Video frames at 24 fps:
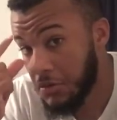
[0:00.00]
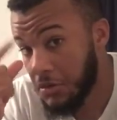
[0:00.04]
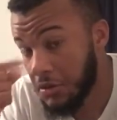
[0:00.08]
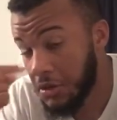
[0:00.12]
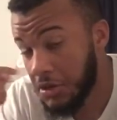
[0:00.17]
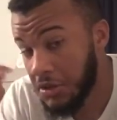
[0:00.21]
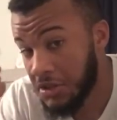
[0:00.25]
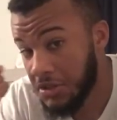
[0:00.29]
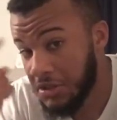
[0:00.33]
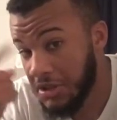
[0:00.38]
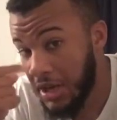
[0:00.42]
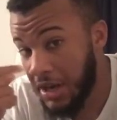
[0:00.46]

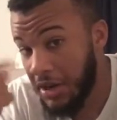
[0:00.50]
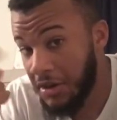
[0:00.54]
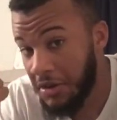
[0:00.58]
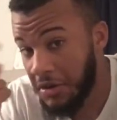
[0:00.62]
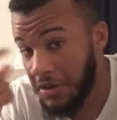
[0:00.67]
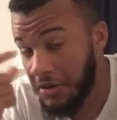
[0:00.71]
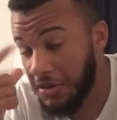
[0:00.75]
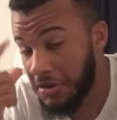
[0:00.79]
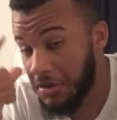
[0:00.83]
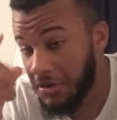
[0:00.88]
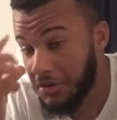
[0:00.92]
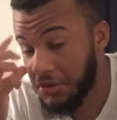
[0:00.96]
This entire
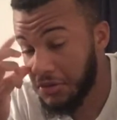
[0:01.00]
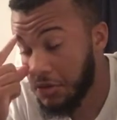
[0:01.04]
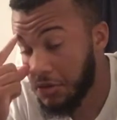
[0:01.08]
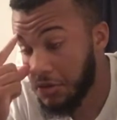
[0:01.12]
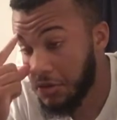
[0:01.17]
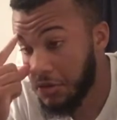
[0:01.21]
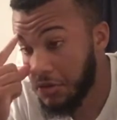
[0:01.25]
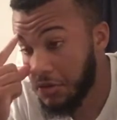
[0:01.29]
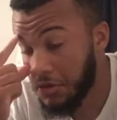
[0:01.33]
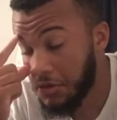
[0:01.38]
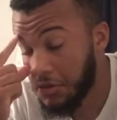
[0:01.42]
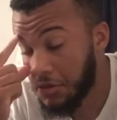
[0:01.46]

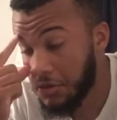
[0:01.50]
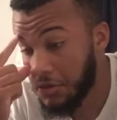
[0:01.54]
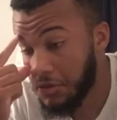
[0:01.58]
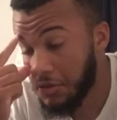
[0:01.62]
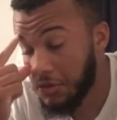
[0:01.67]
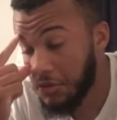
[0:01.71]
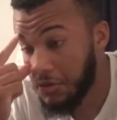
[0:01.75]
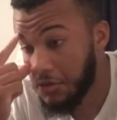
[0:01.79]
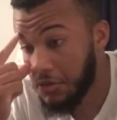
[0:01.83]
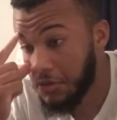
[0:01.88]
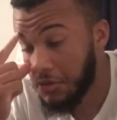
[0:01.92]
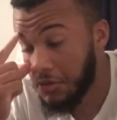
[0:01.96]

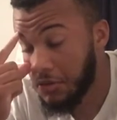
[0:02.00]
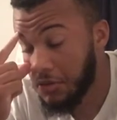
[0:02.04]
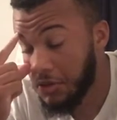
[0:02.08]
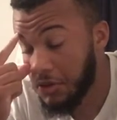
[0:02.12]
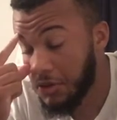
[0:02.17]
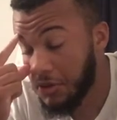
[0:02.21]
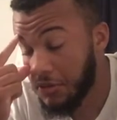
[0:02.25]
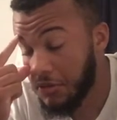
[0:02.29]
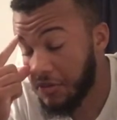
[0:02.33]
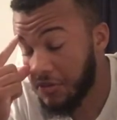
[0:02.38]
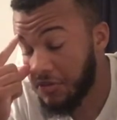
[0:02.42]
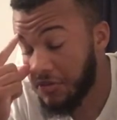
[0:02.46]
area.
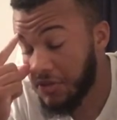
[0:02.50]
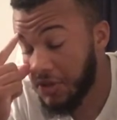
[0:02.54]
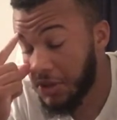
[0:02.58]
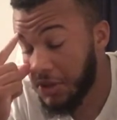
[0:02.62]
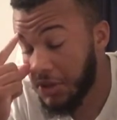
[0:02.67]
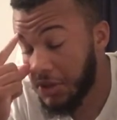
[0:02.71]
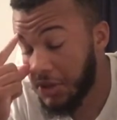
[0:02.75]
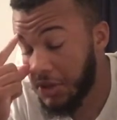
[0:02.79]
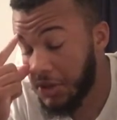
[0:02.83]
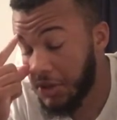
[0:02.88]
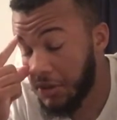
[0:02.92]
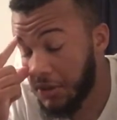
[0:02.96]

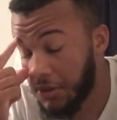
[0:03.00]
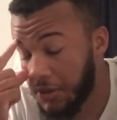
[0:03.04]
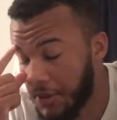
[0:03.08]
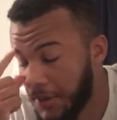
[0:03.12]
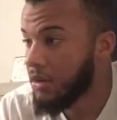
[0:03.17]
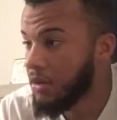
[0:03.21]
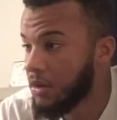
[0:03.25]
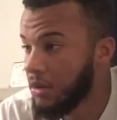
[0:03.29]
Fucking hell.